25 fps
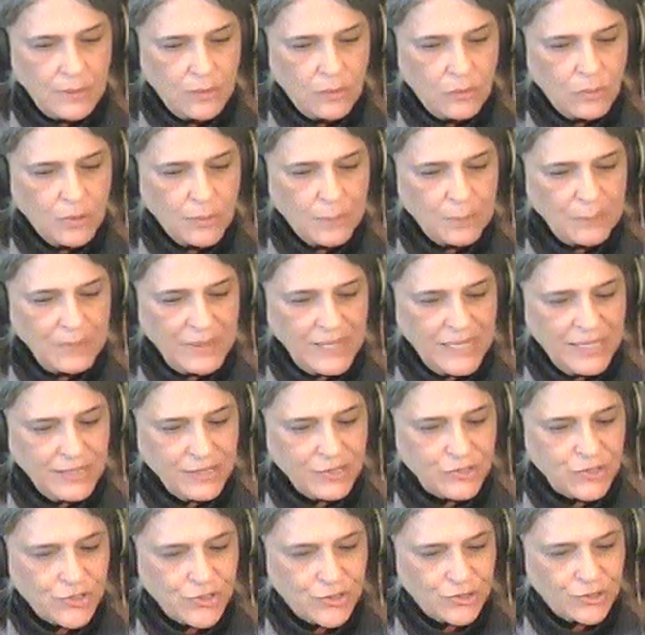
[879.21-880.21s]
were
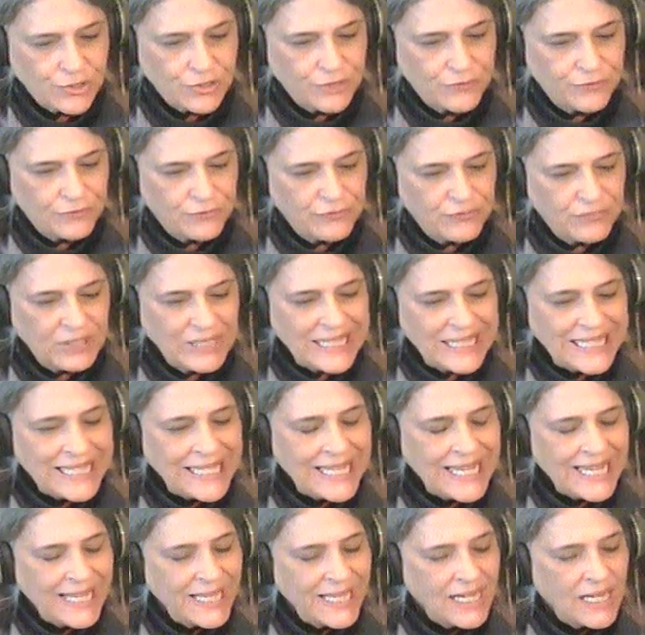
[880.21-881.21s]
pictured
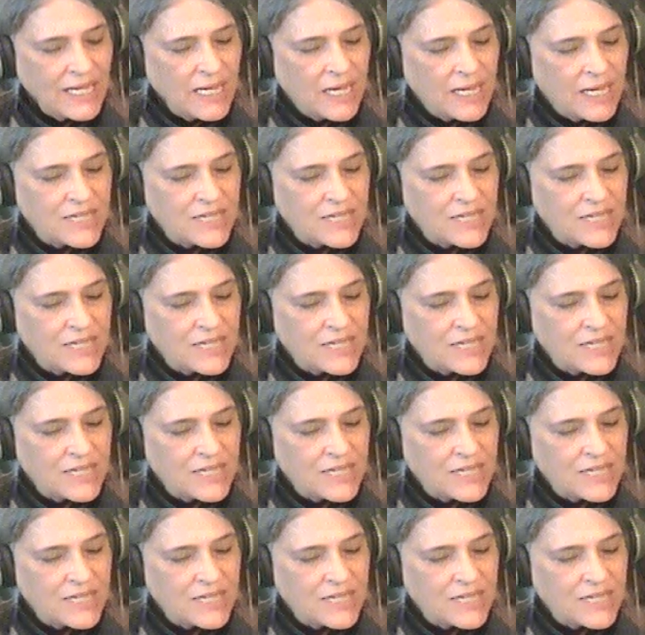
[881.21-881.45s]
fleeing